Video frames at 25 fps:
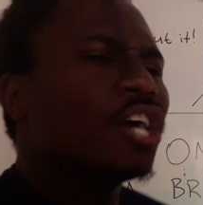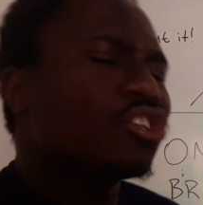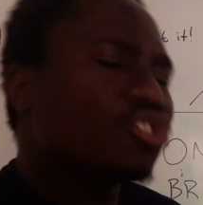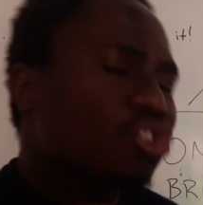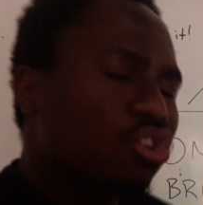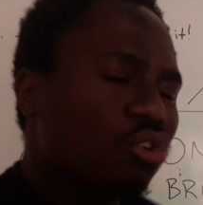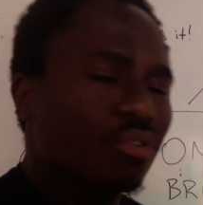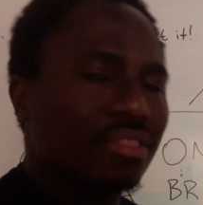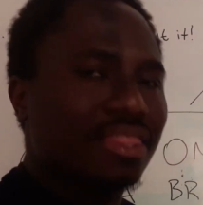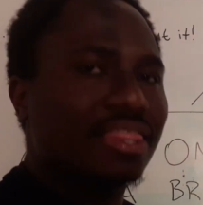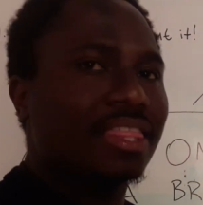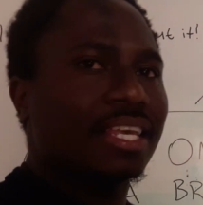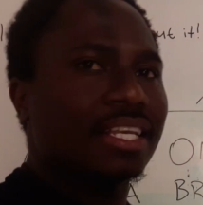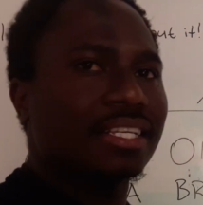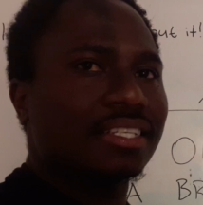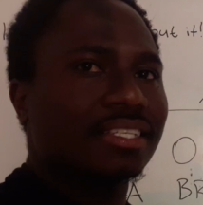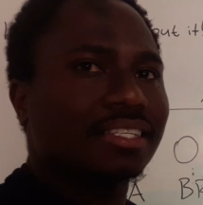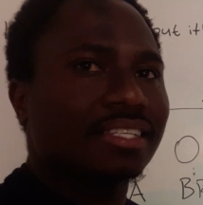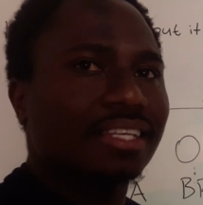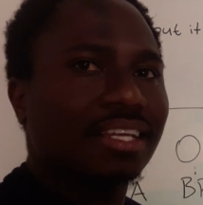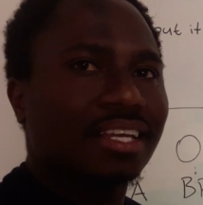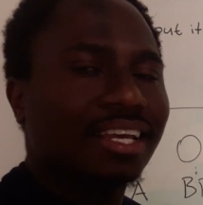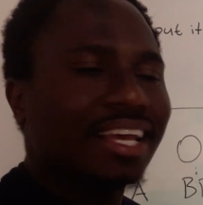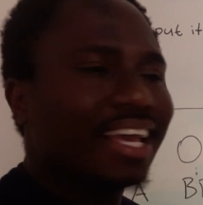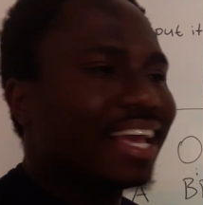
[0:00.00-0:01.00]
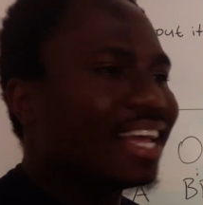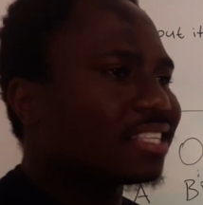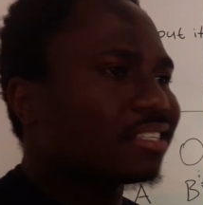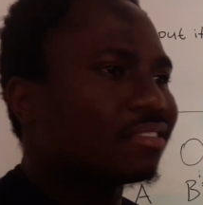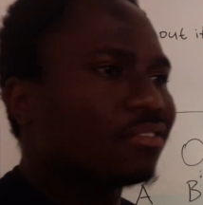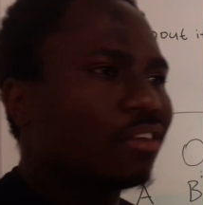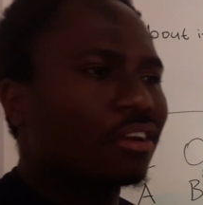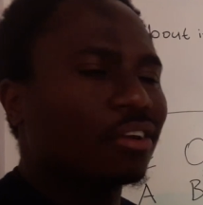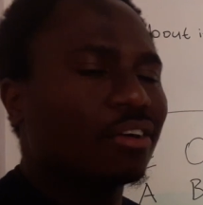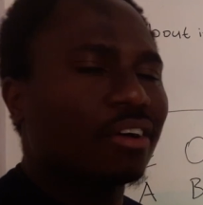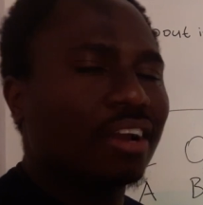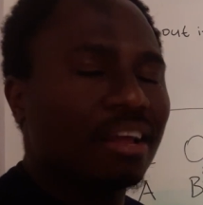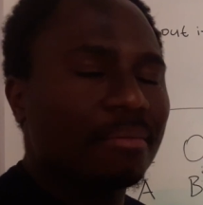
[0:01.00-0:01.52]
Truth is, it's
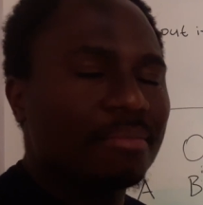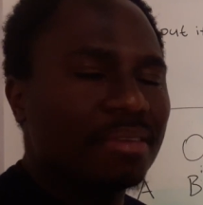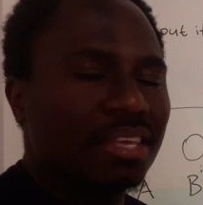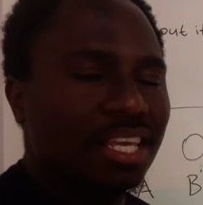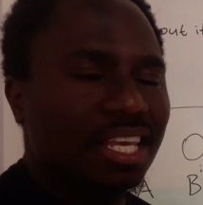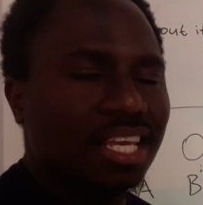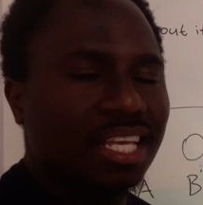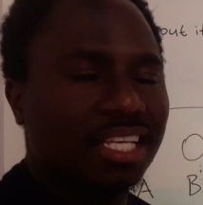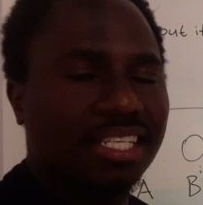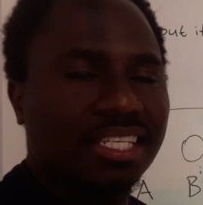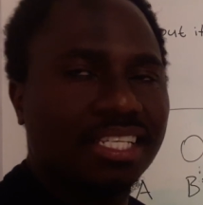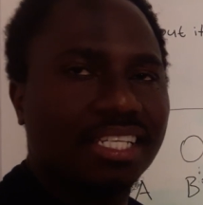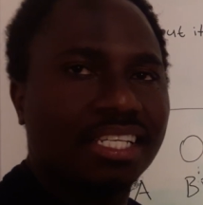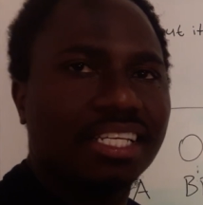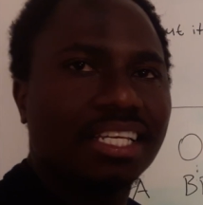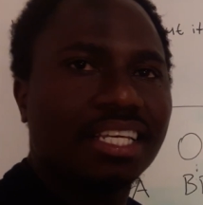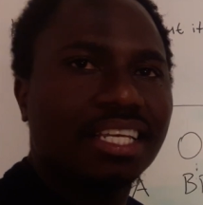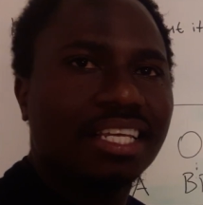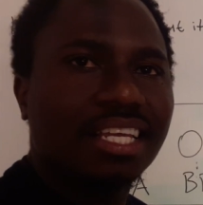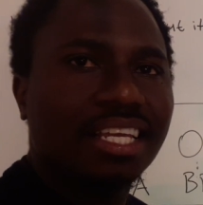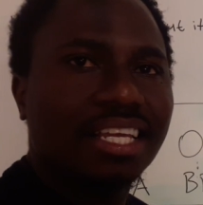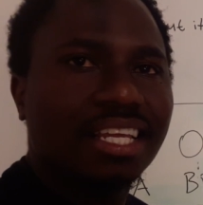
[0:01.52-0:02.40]
not going to be easy.